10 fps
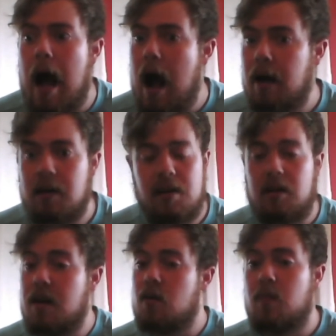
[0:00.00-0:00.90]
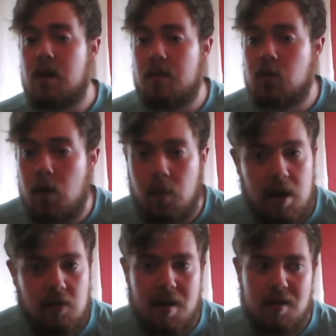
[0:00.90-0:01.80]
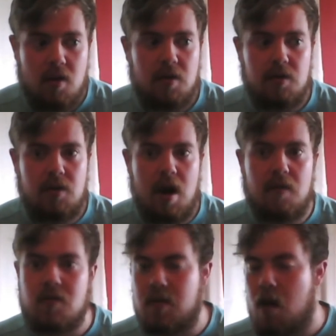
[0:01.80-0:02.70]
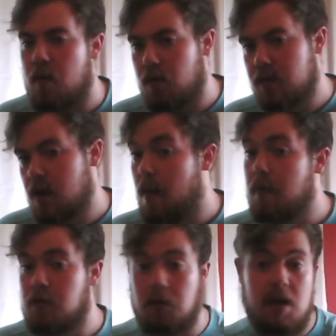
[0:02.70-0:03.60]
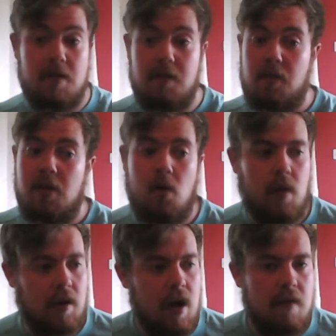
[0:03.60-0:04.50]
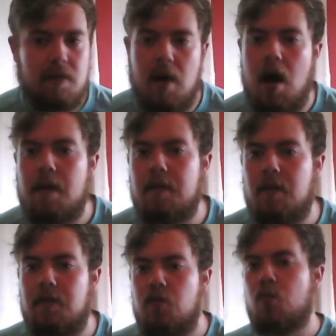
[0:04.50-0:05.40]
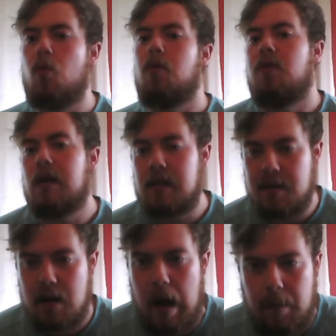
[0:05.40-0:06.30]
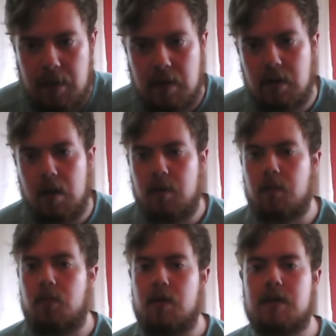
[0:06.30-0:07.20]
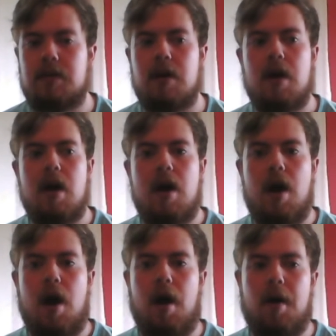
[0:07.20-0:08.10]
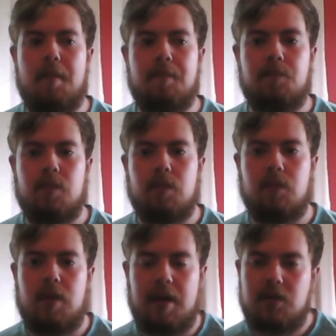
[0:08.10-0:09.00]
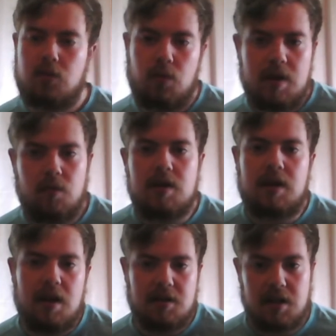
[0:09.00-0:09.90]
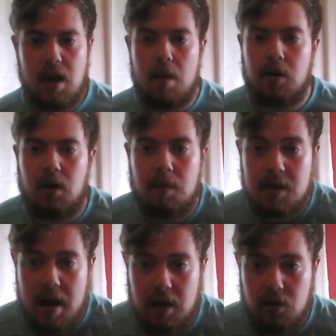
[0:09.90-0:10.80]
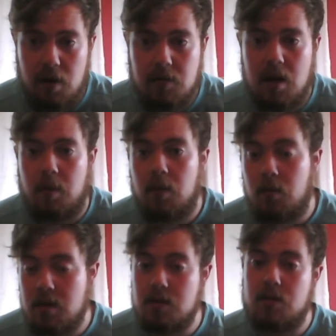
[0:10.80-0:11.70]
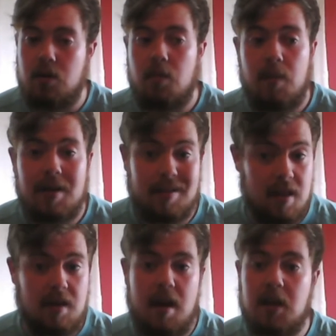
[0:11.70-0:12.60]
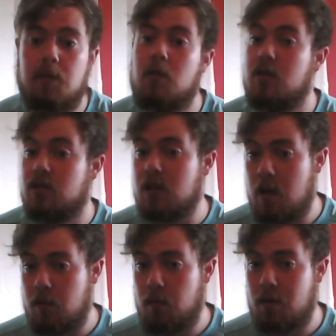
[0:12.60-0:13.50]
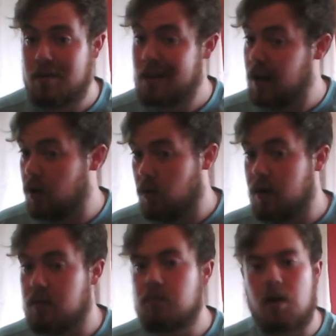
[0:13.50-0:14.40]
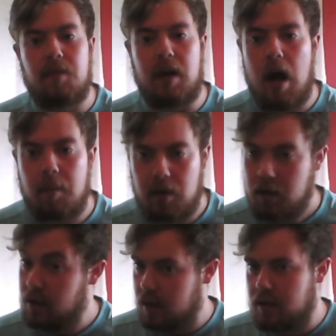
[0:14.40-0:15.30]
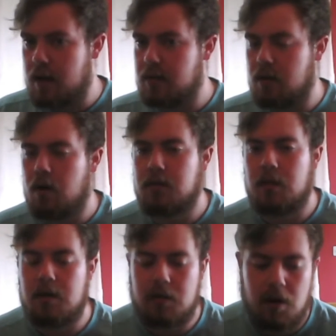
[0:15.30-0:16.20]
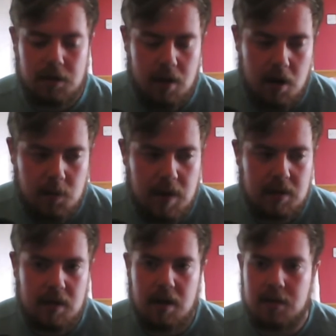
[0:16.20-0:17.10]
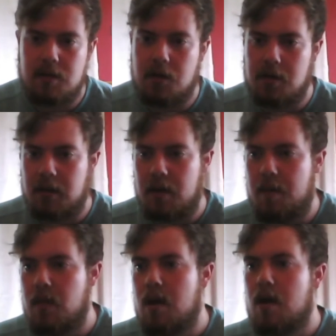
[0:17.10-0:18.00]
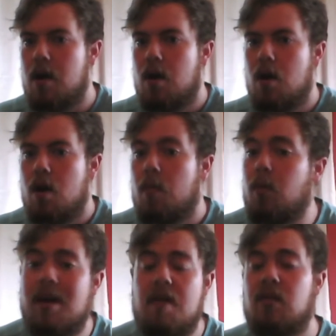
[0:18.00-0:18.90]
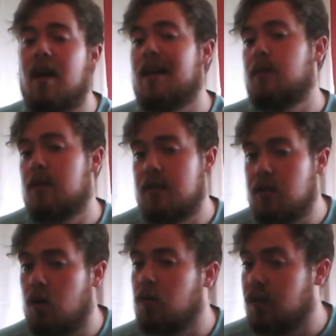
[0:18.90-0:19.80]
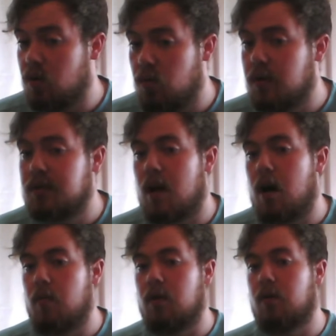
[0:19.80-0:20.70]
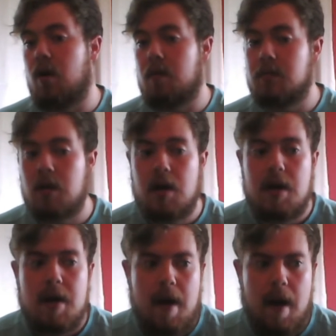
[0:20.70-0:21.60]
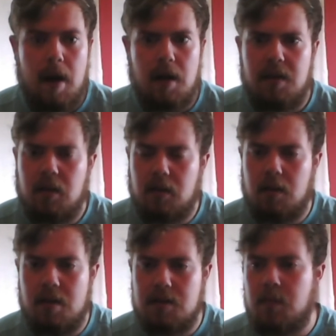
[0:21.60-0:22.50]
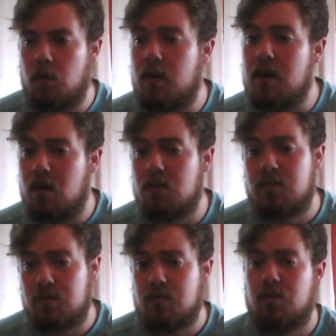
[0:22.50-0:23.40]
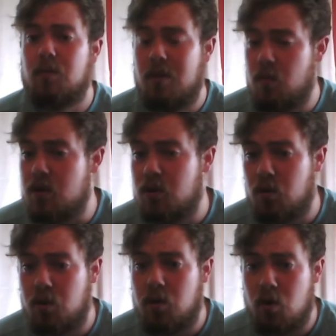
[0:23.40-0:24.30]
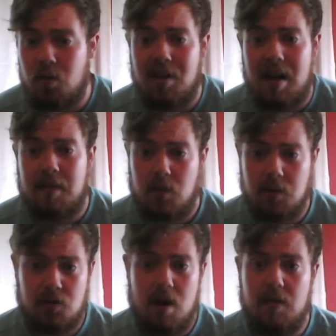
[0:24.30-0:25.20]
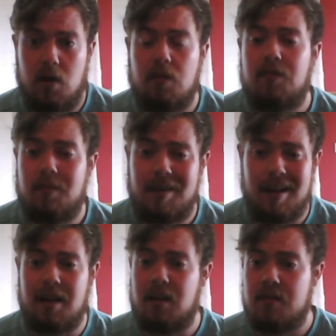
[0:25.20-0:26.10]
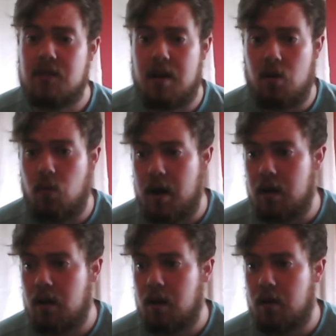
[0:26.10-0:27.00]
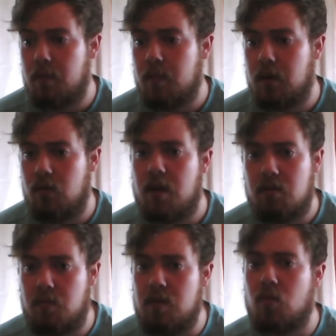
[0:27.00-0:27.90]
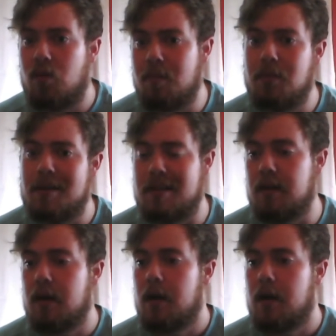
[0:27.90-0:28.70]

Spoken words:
And it could end up being him as well, but I'd rather not have you tell me on the same episode. Leave it for a little while. Have a few more things that has happened to Damien Priest. So we kind of see Cameron Grimes hanging around Damien Priest in certain bits, and then the next bit we just see Damien Priest getting annoyed at something happening, like again his car's tires being slashed and such like that. But we never get explicitly told that it was Cameron Grimes. And I think this bit where he goes, "Maybe we should call you an Uber," and laughs while driving off, kind of gives that away. I'd rather it be more implicit.